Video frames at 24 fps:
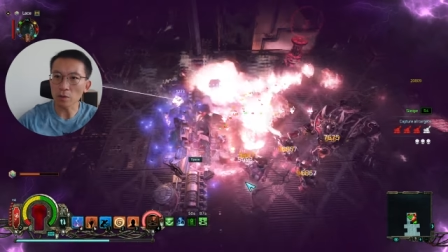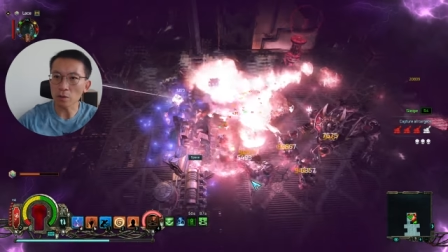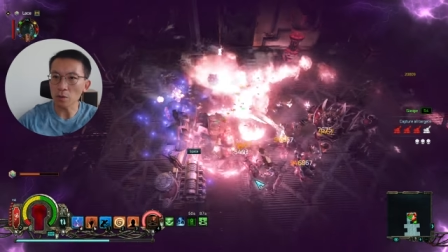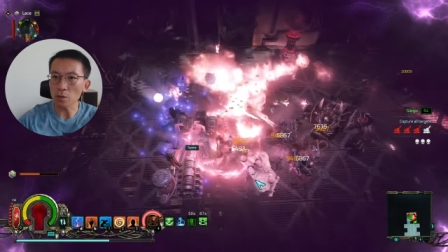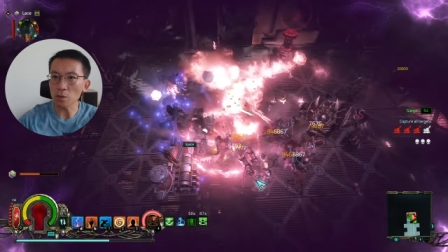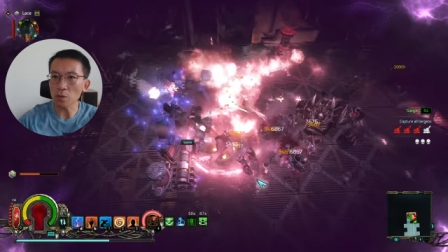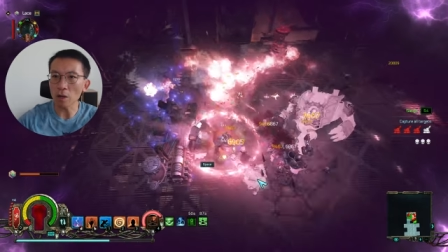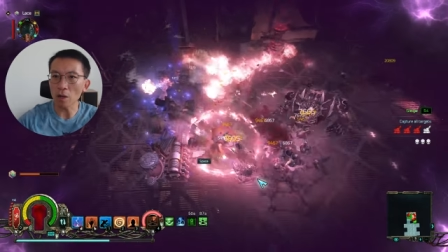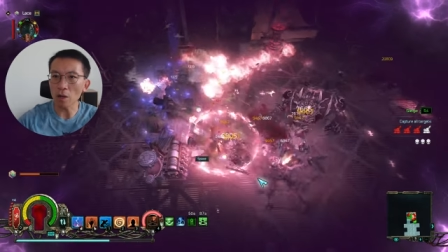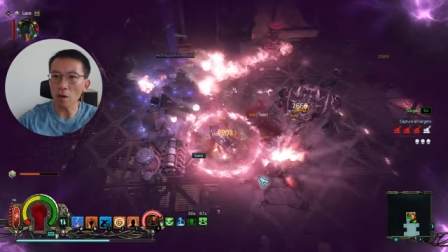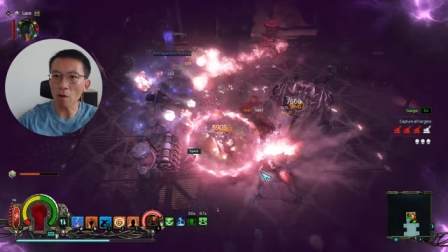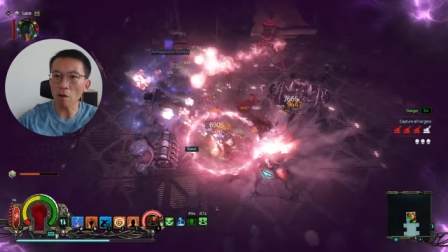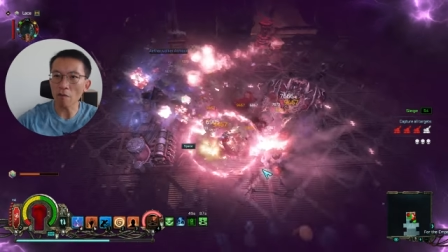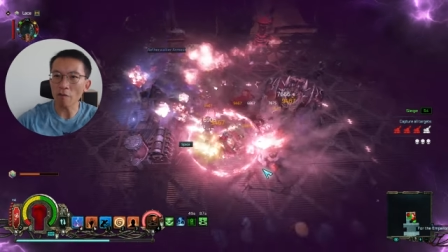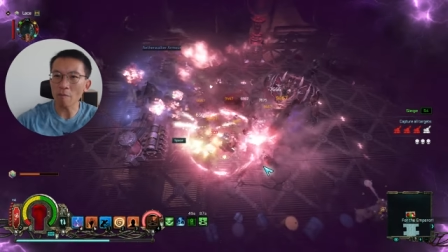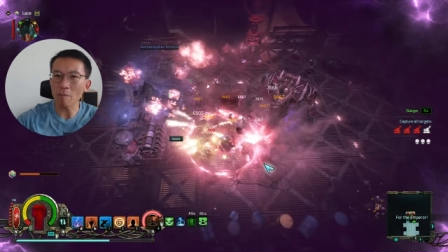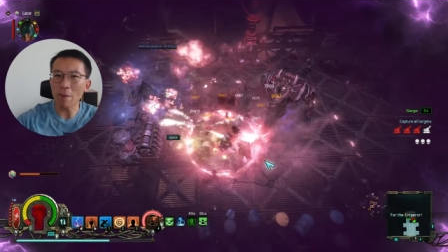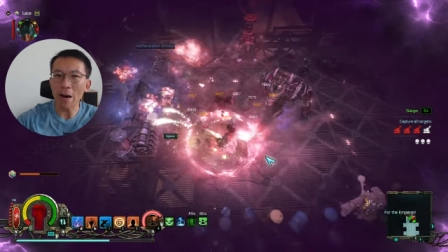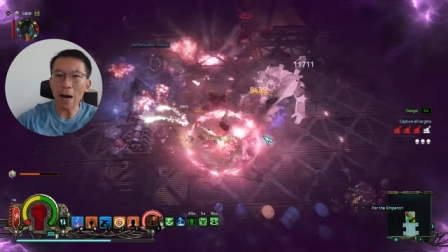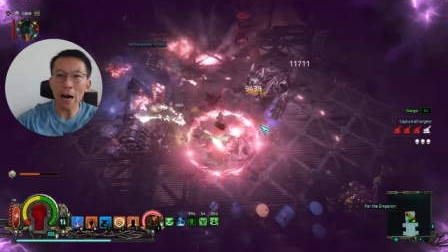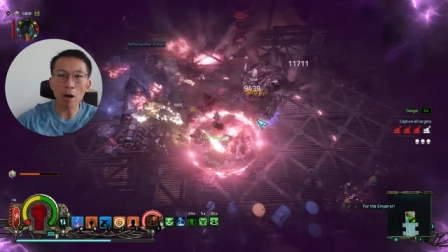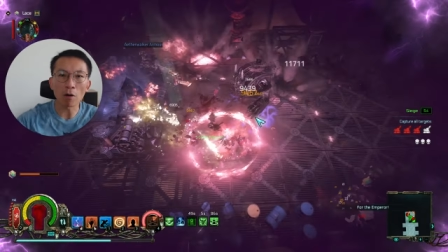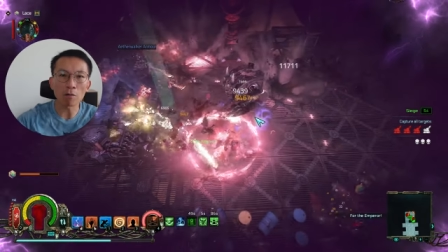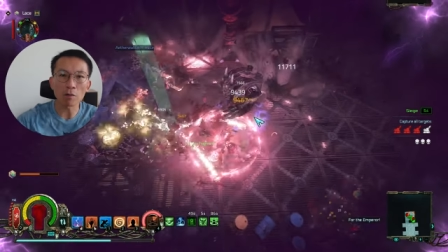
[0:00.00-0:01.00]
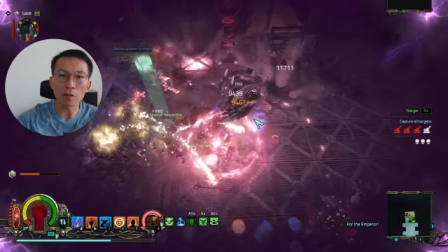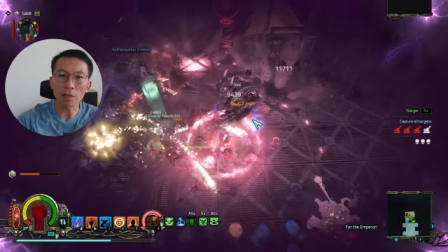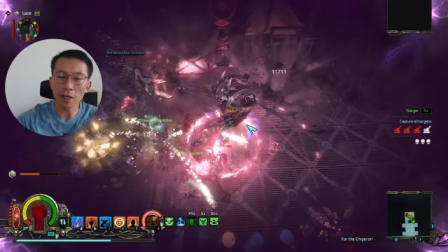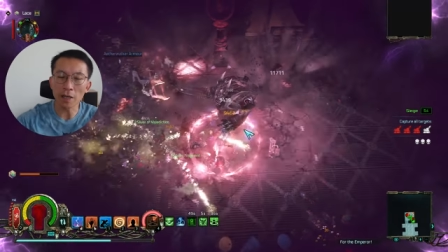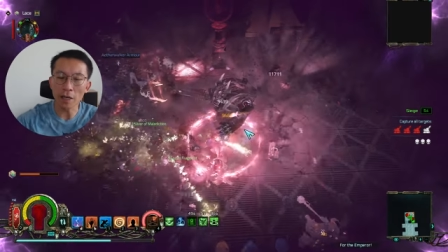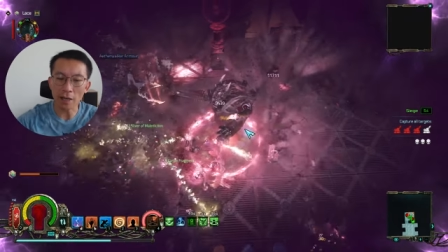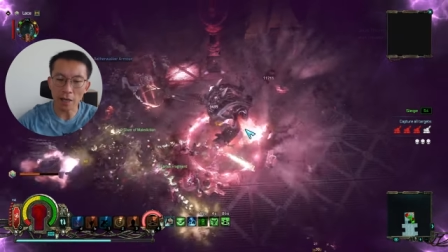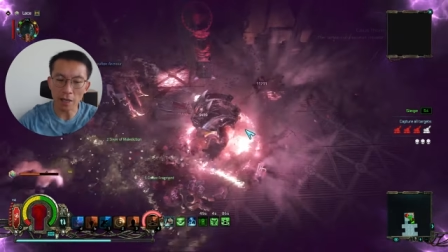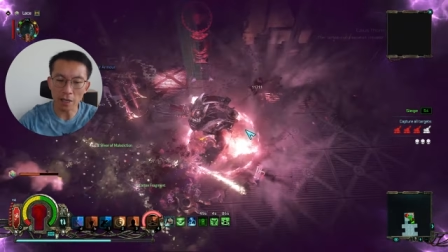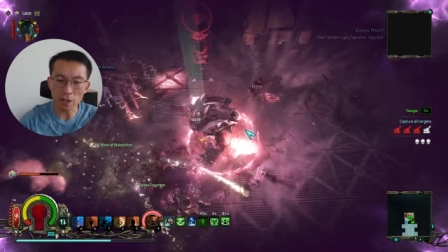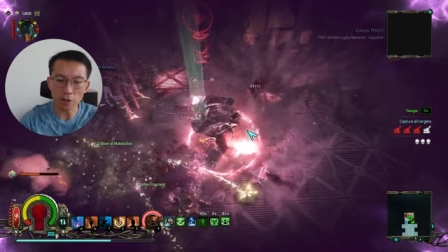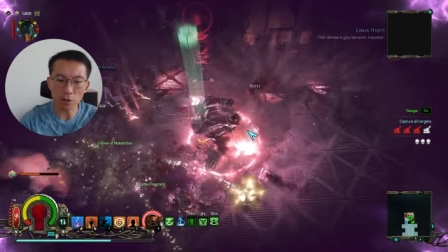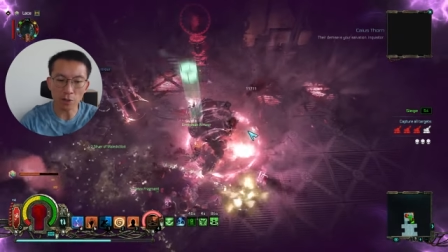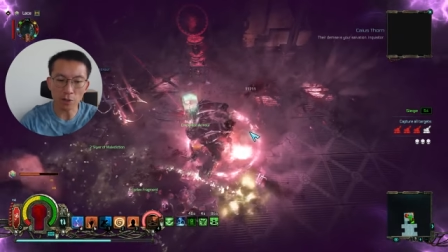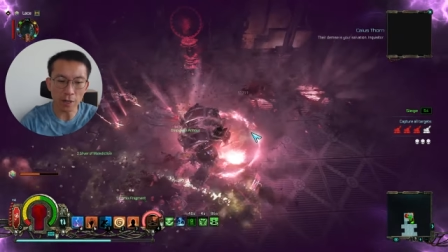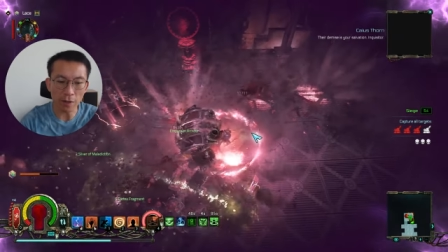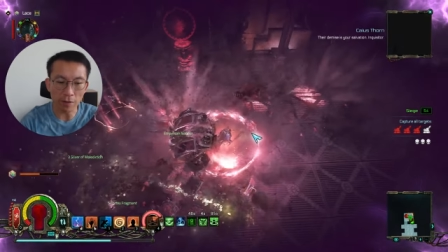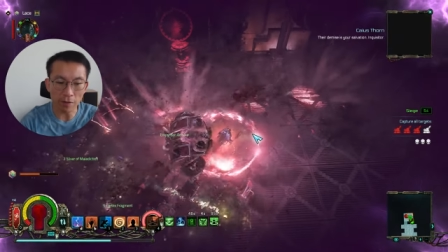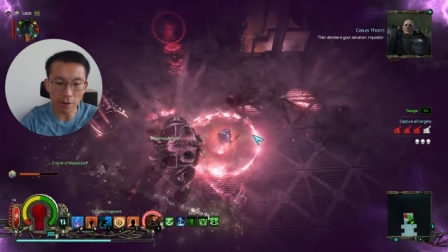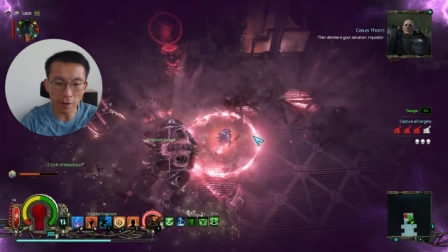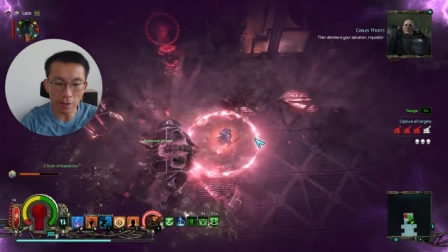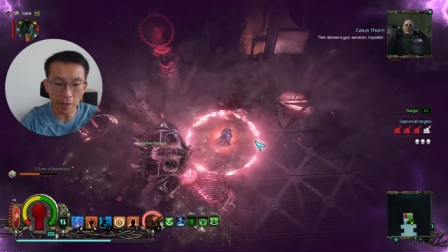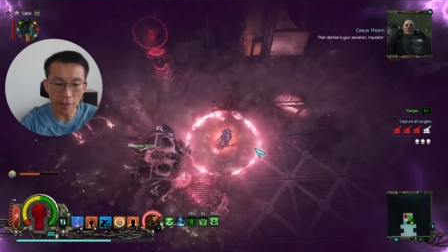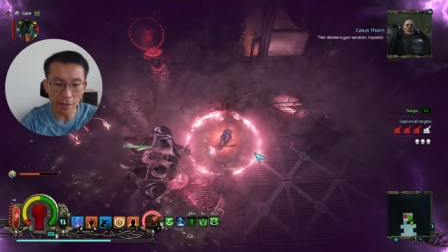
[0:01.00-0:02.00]
do a lot of mounting and
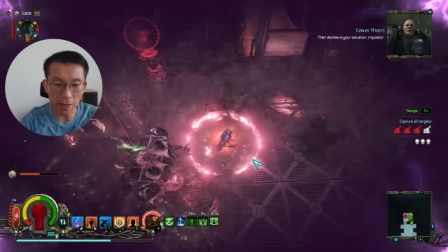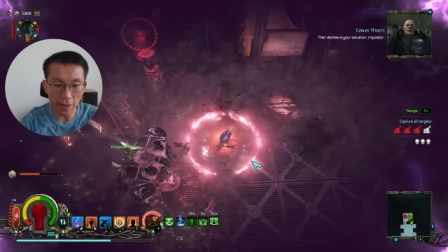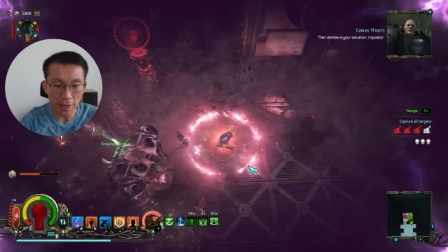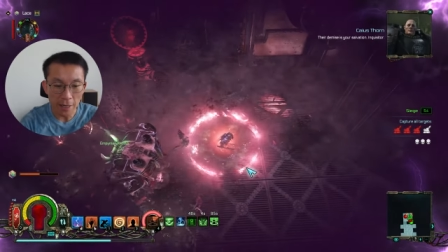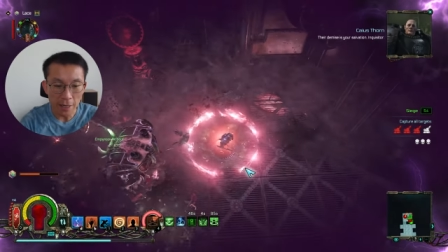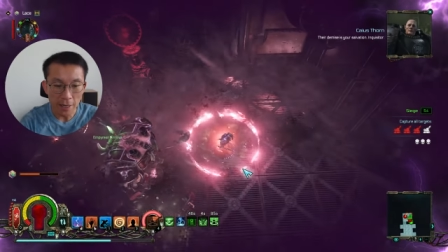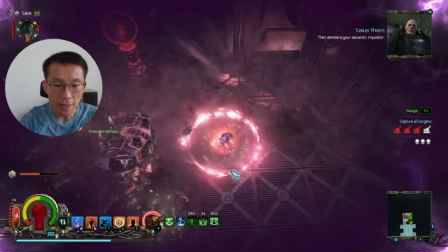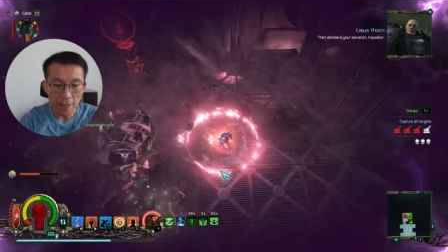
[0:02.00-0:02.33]
traveling,